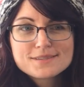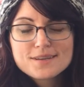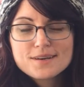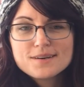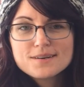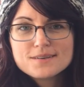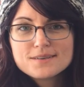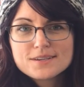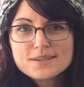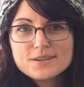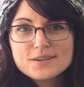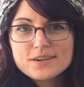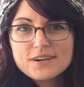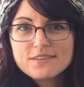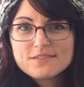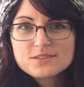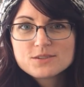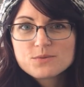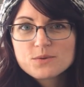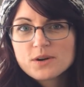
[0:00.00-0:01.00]
so you don't
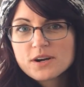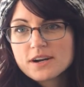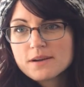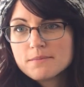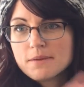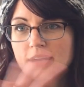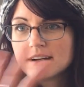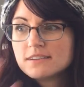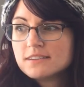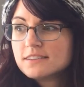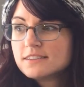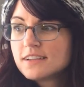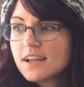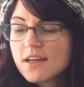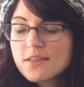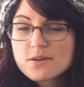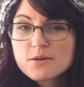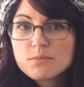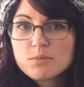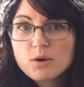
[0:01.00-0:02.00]
have to worry about
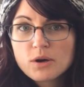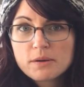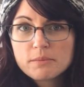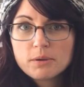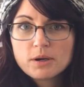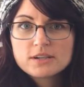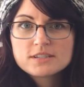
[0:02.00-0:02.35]
other boring